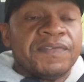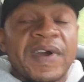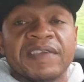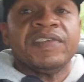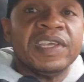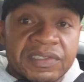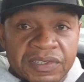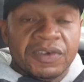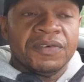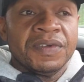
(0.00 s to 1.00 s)
5 years
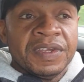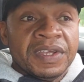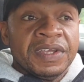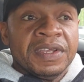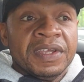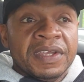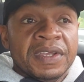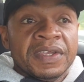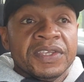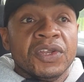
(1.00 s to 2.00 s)
ago.
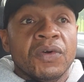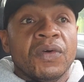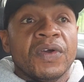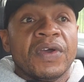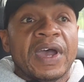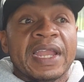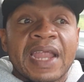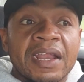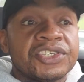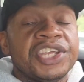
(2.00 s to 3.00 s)
You know, a
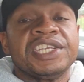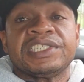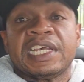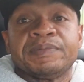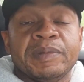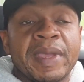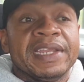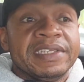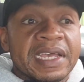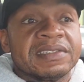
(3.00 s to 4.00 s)
lot of changes has been
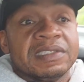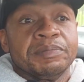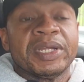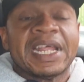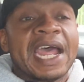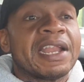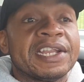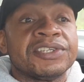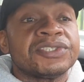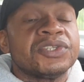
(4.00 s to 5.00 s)
made, yes, but
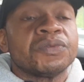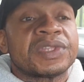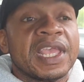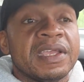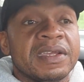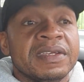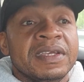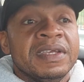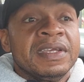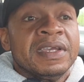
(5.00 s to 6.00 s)
I just don't think
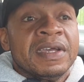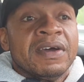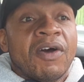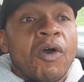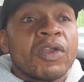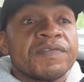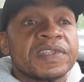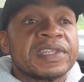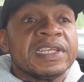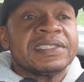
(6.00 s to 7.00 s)
all of
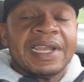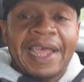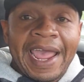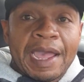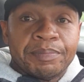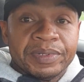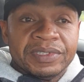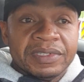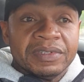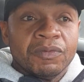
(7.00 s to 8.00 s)
the things that
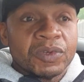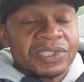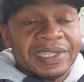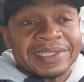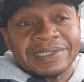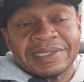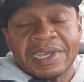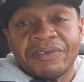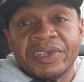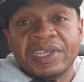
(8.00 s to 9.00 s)
happened was
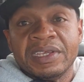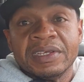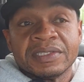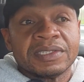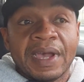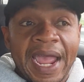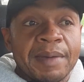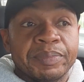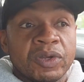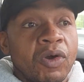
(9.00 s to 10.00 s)
necessary to
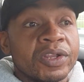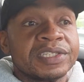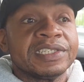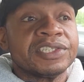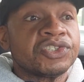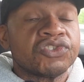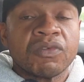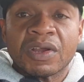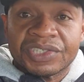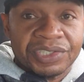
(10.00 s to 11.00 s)
happen. All of the
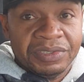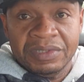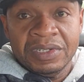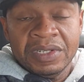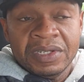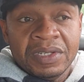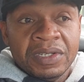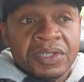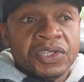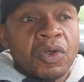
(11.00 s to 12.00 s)

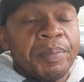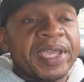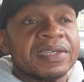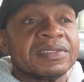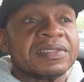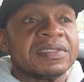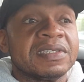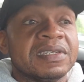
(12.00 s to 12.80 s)
destruction, you know, because